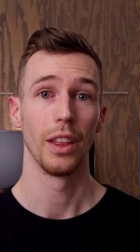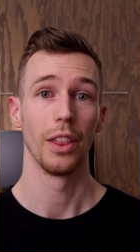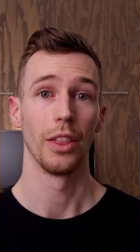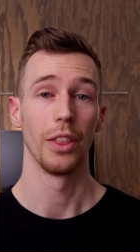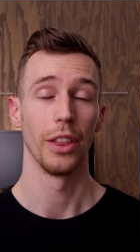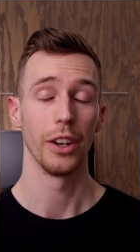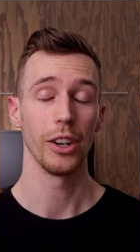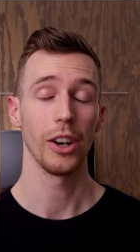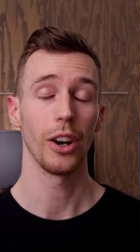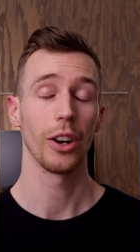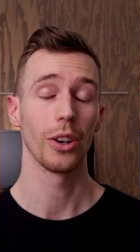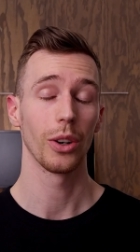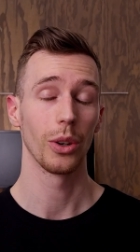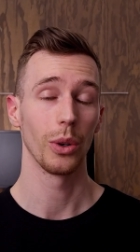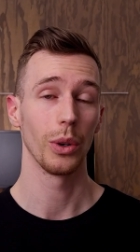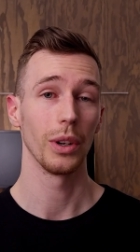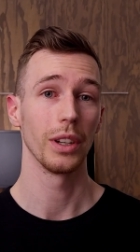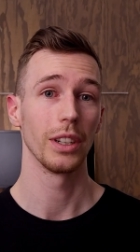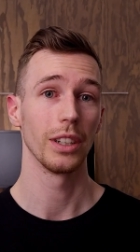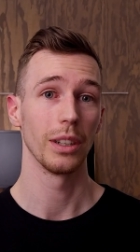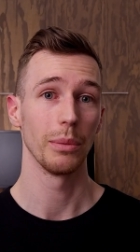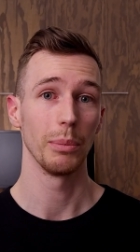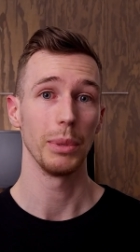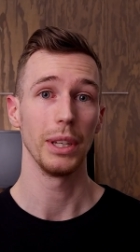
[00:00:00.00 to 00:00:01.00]
There are
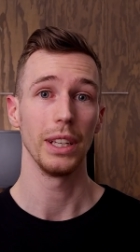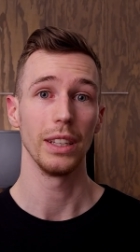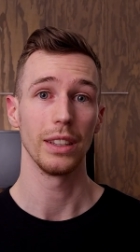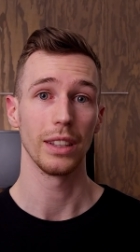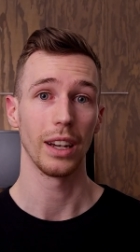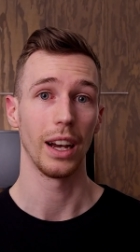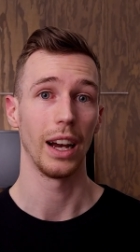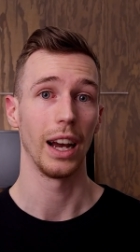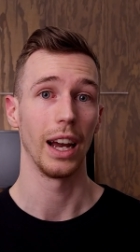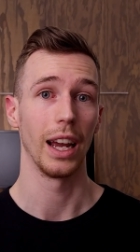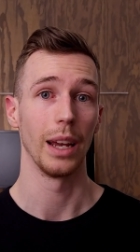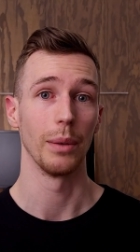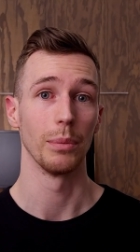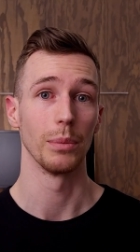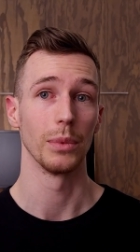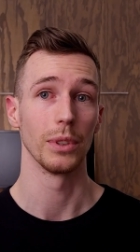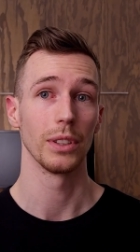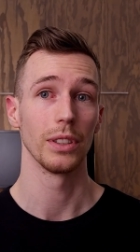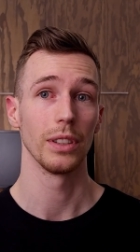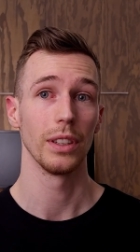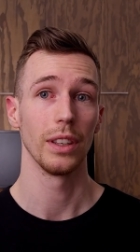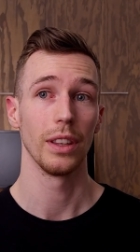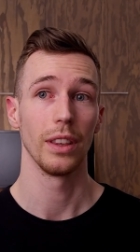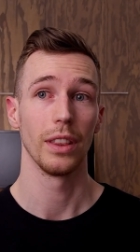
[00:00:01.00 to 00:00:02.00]
going to be
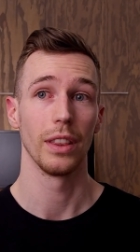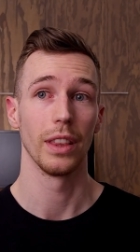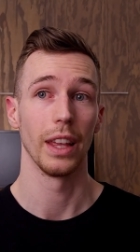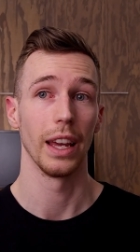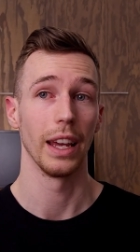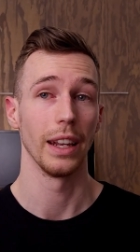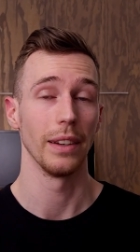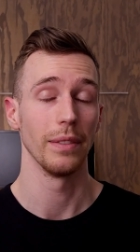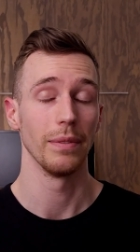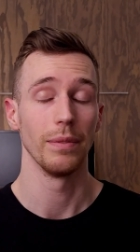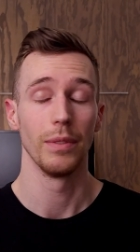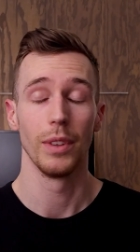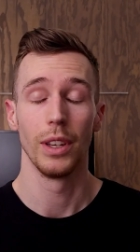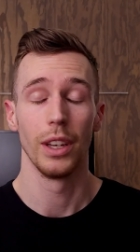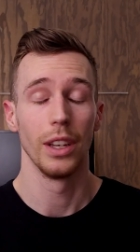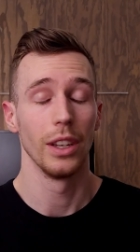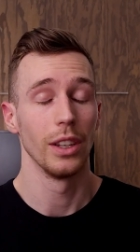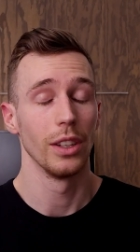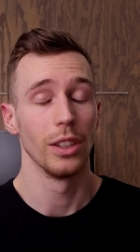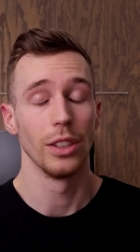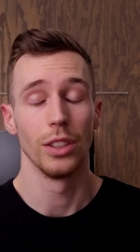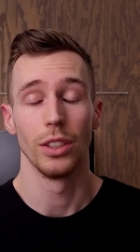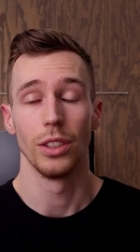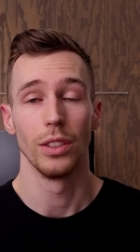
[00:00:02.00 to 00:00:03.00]
times that
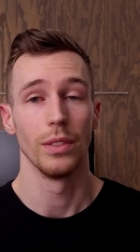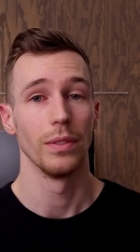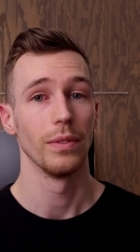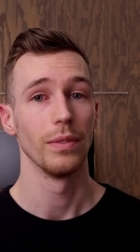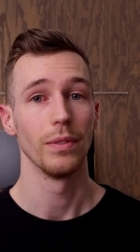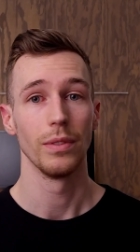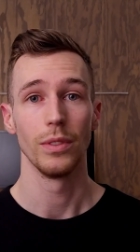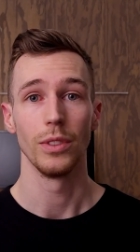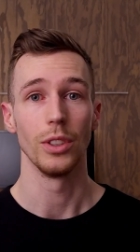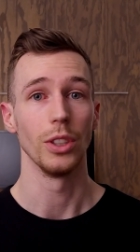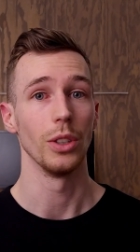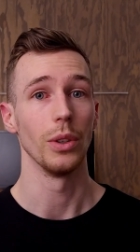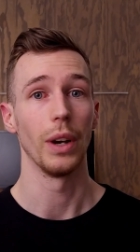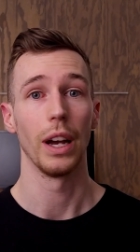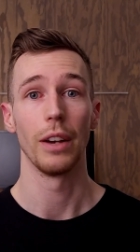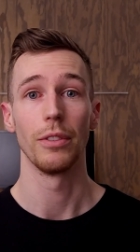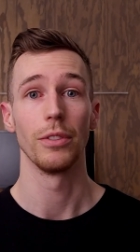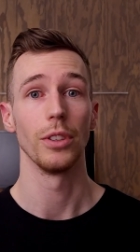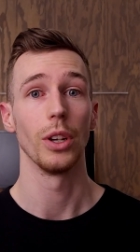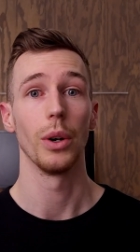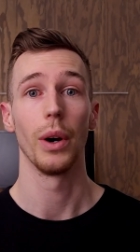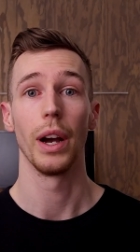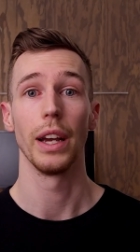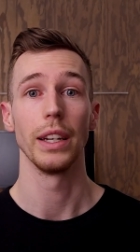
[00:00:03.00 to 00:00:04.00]
you
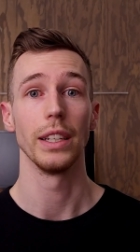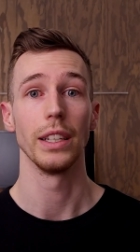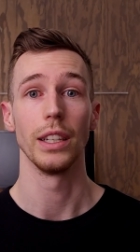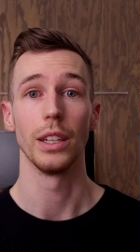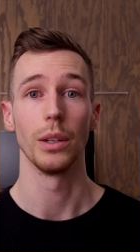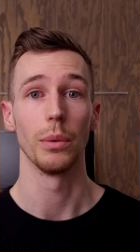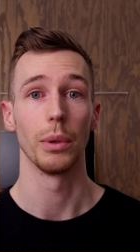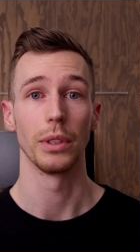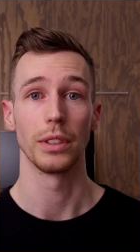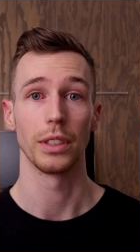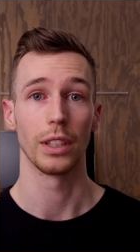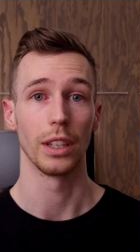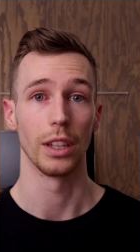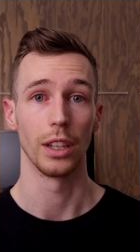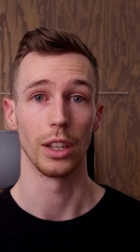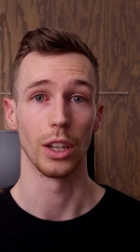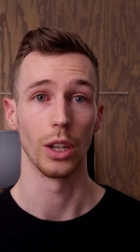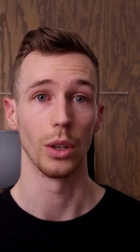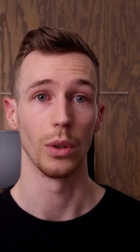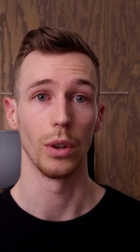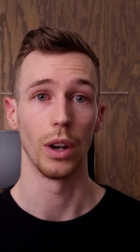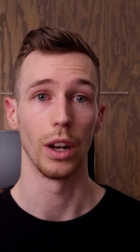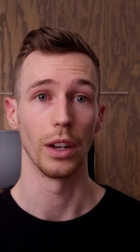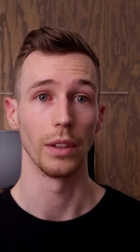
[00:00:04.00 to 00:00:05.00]
have no idea what's going to
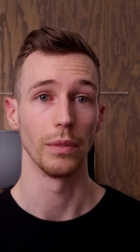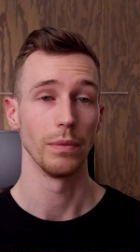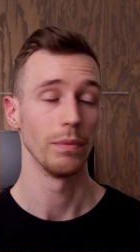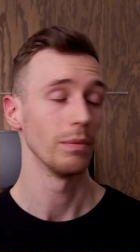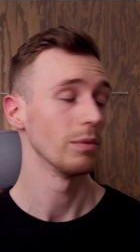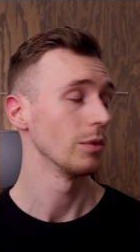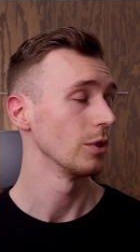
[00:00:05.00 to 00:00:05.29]
go on.